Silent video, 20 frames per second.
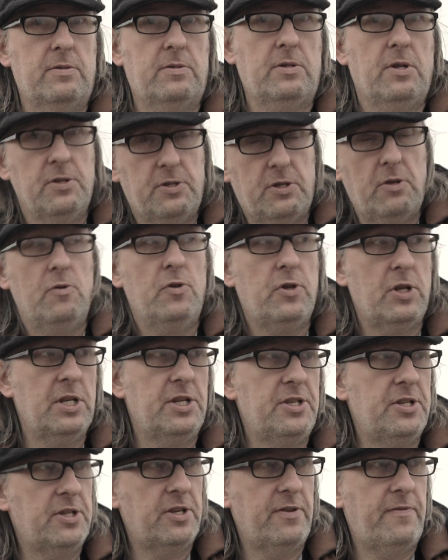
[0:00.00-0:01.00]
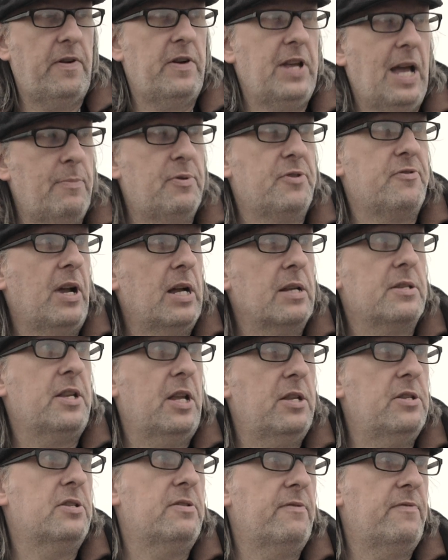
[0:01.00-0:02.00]
to, to other listeners a very abstract
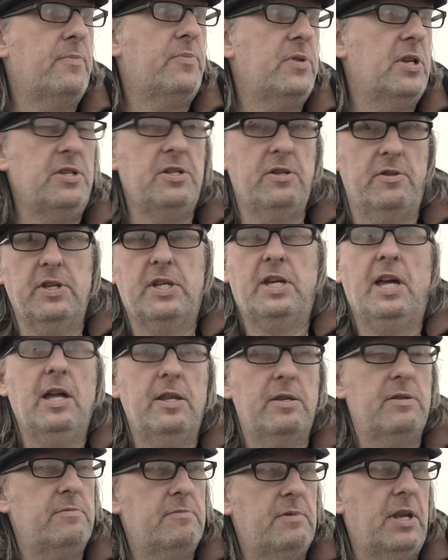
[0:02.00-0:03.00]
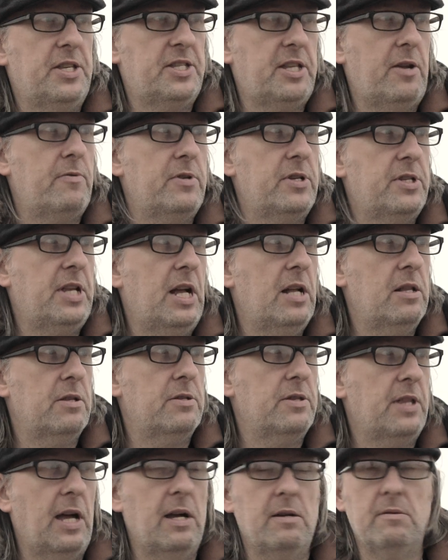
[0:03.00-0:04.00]
sense of the place. You know, they can't necessarily tell
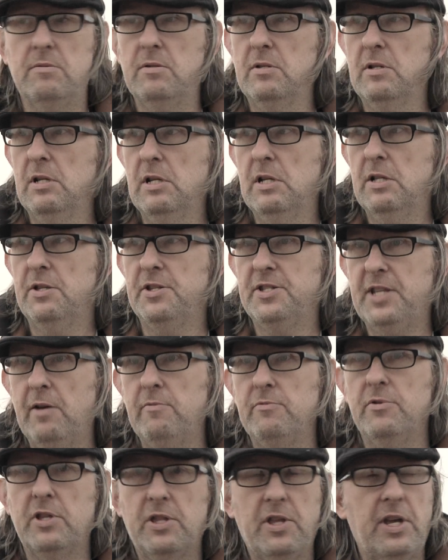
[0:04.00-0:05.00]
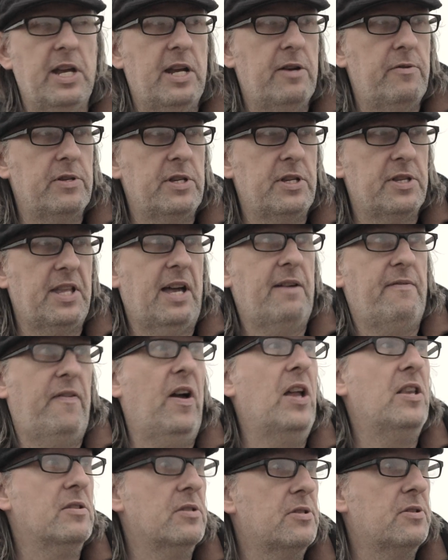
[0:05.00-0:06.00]
that, that the sound that they're hearing is that
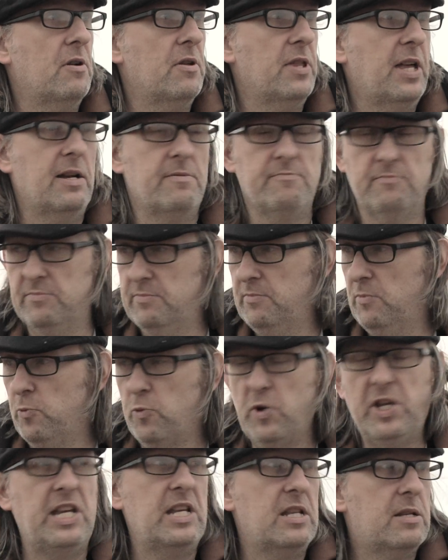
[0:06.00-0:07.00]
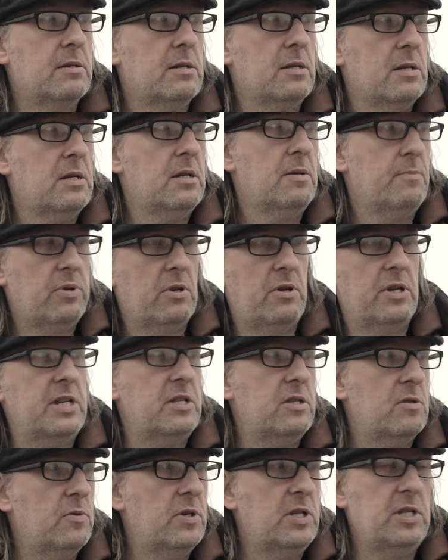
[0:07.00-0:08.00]
fence or that reed
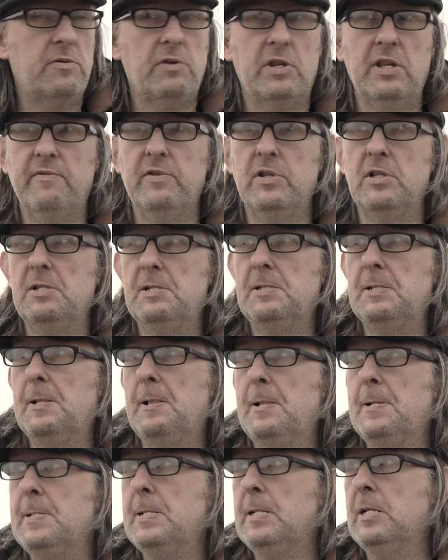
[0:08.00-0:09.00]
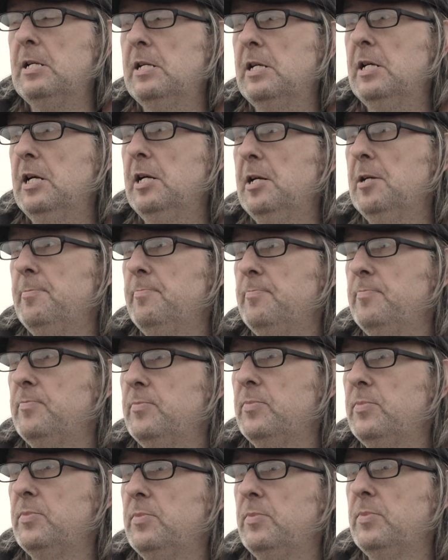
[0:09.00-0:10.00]
blowing in the wind or whatever.
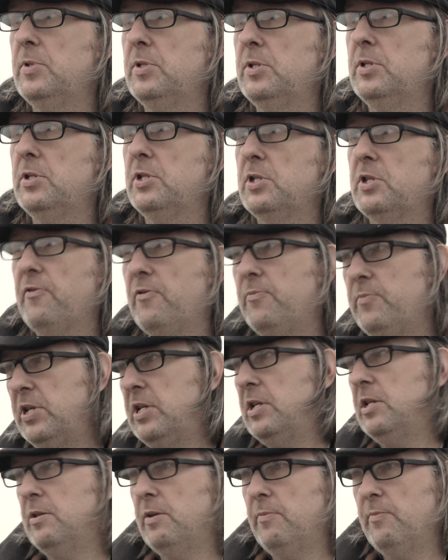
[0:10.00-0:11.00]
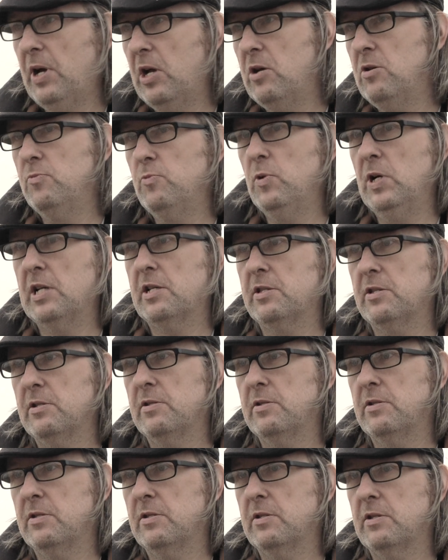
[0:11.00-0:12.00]
Um, so for me, in my own work,
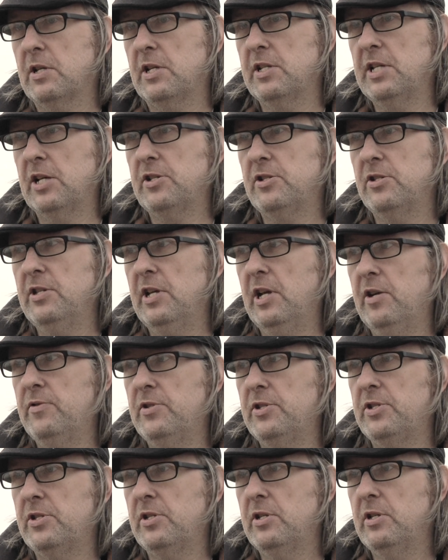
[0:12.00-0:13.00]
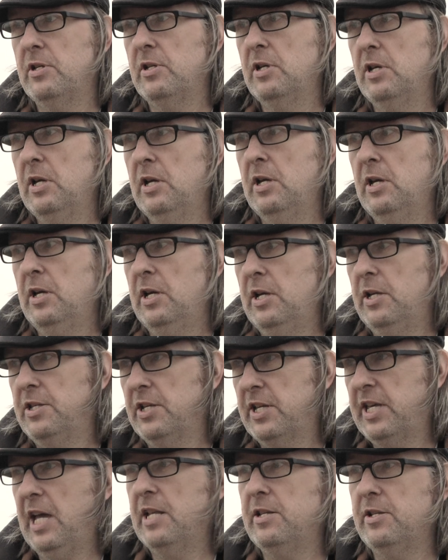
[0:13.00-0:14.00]
the connection there is
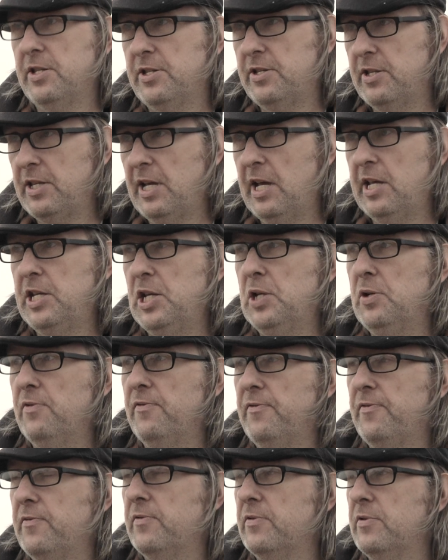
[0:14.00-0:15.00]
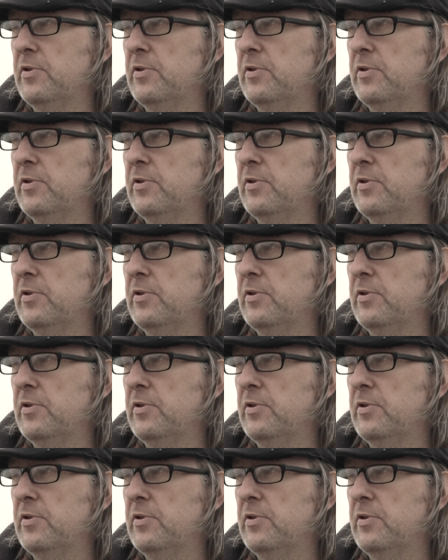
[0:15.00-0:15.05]
is again it's this idea of